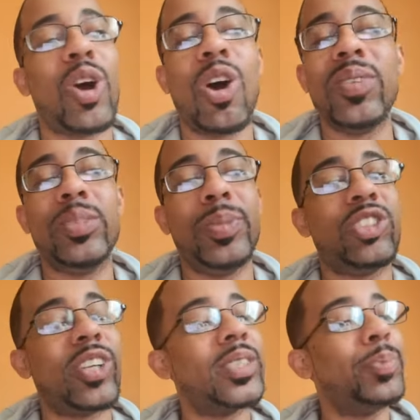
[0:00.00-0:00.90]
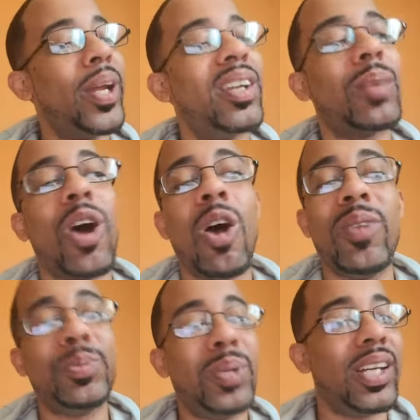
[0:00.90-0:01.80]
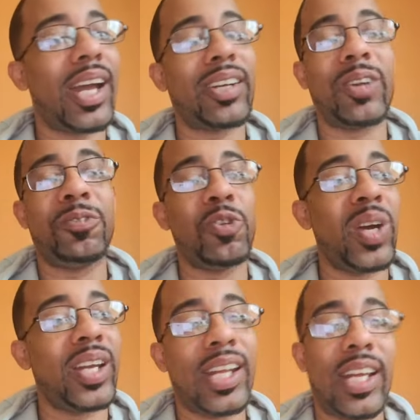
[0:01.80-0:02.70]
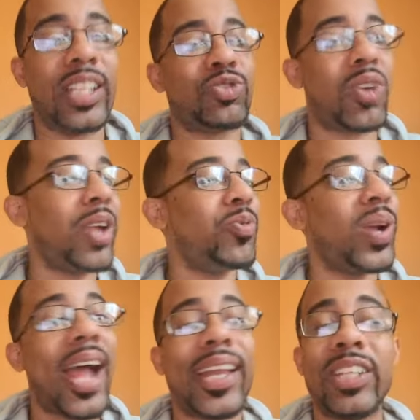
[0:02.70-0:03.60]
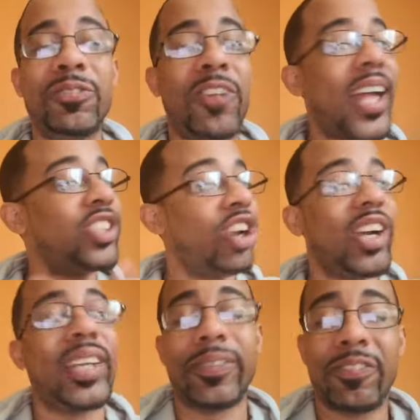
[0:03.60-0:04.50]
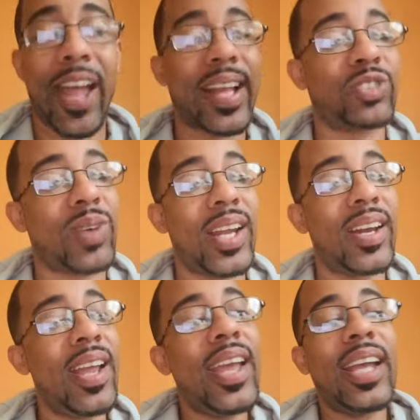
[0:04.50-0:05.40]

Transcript: I'm always be transparent. I'm always put it out there for what it is, right? When I get the facts, y'all get the facts, right?